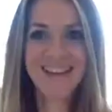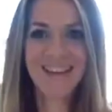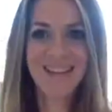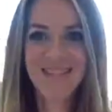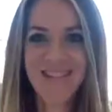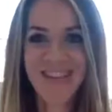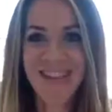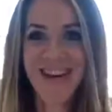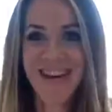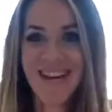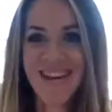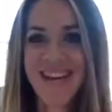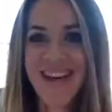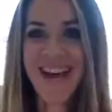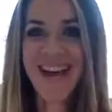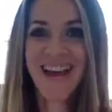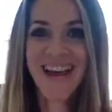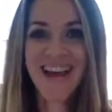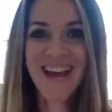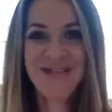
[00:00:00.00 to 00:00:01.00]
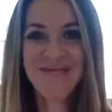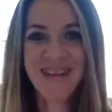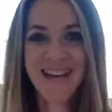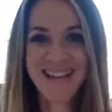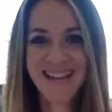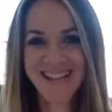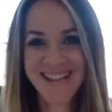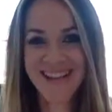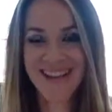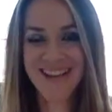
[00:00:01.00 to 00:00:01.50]
even though it
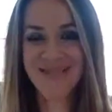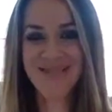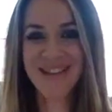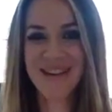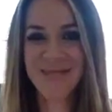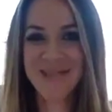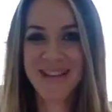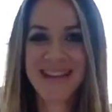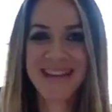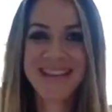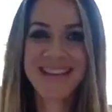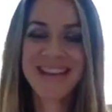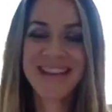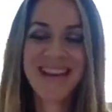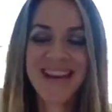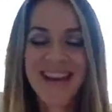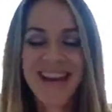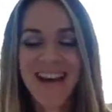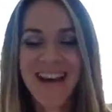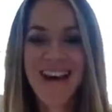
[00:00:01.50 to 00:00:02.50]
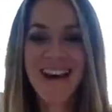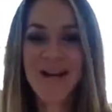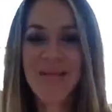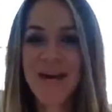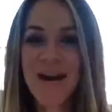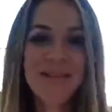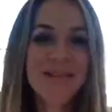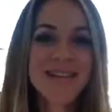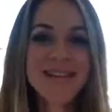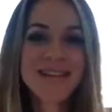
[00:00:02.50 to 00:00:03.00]
might look like I'm topless.
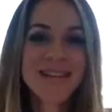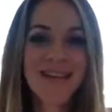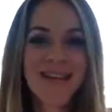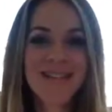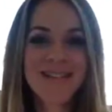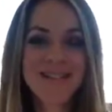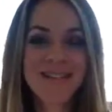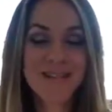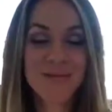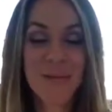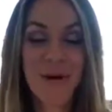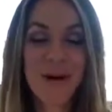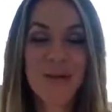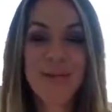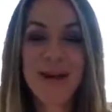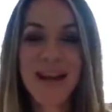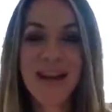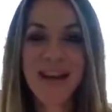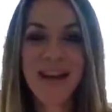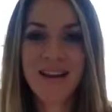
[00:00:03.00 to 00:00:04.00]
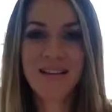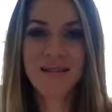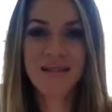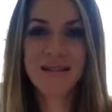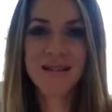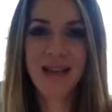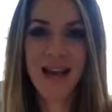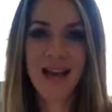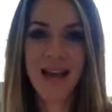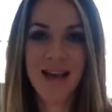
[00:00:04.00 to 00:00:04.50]
Um, I wouldn't say this is permanent. I
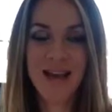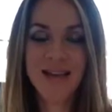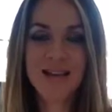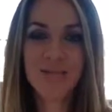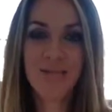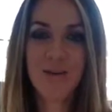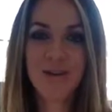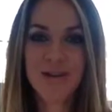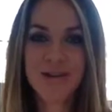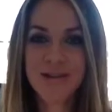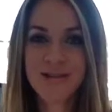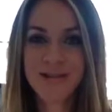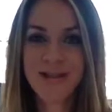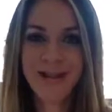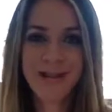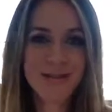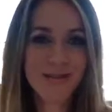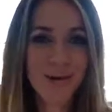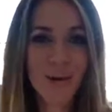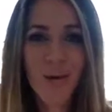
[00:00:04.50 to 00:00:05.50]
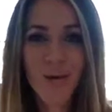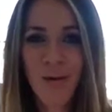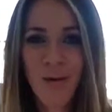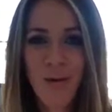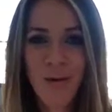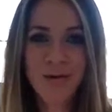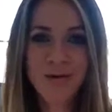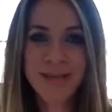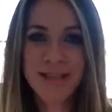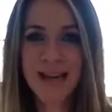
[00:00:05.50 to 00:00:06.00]
would say it's more just like a soul
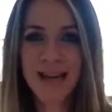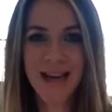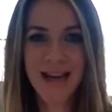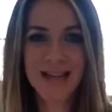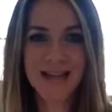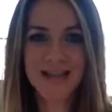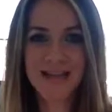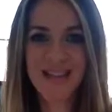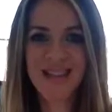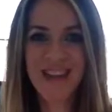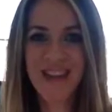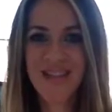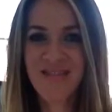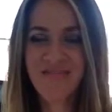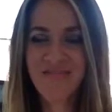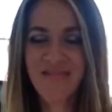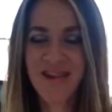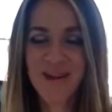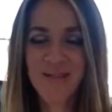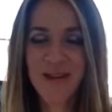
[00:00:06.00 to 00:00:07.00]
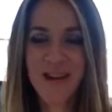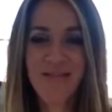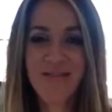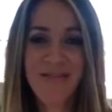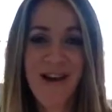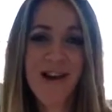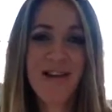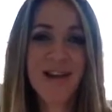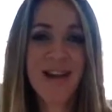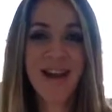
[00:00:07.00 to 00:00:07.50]
cold. Like I just kind of am in a
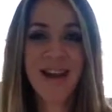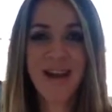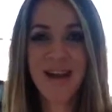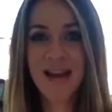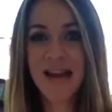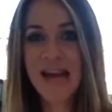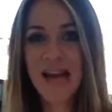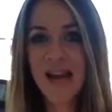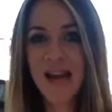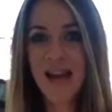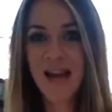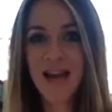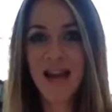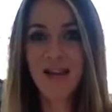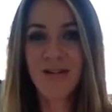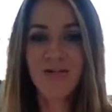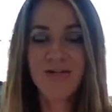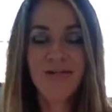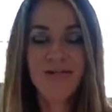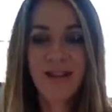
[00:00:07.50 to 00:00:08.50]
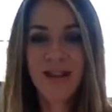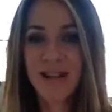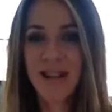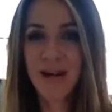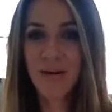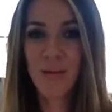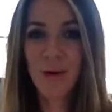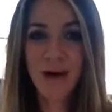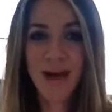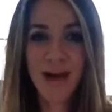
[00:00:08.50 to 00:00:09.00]
funk and I, I don't feel
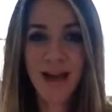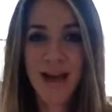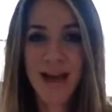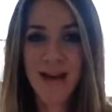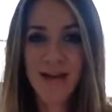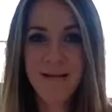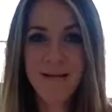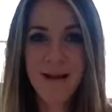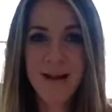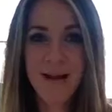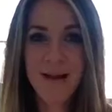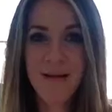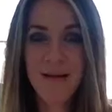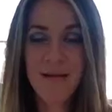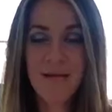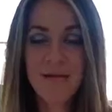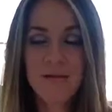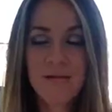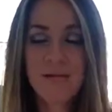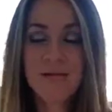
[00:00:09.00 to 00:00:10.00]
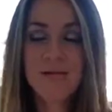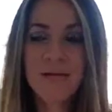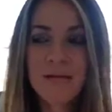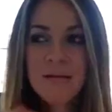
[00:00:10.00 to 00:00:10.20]
like working out and I don't